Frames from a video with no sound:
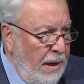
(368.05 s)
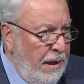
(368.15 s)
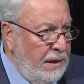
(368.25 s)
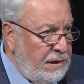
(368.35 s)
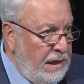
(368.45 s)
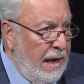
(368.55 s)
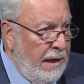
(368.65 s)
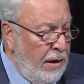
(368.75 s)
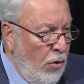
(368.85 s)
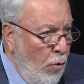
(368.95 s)
He's
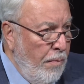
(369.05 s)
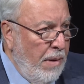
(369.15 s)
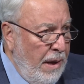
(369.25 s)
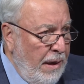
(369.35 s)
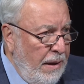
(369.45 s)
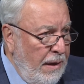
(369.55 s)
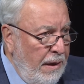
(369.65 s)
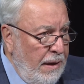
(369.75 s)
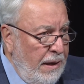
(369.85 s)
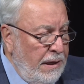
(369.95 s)
saying Ummah
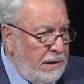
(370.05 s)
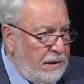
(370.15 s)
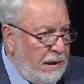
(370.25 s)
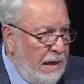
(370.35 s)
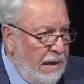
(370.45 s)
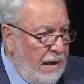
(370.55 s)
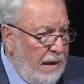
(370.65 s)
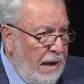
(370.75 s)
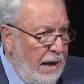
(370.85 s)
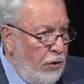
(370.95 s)
is
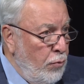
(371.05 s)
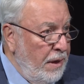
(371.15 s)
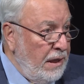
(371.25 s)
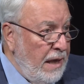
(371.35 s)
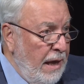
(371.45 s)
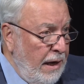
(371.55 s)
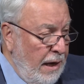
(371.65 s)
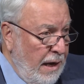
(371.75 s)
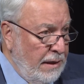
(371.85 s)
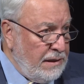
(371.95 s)
a
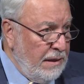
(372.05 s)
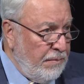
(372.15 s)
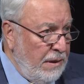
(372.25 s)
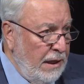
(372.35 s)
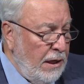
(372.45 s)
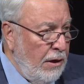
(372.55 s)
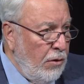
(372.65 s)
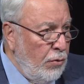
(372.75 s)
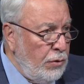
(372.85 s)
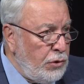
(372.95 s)
humanitarian concept that
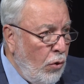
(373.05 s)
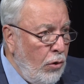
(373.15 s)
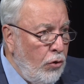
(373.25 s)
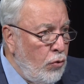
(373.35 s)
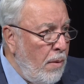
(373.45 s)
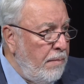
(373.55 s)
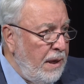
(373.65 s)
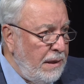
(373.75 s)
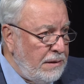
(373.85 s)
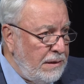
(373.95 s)
includes all human beings.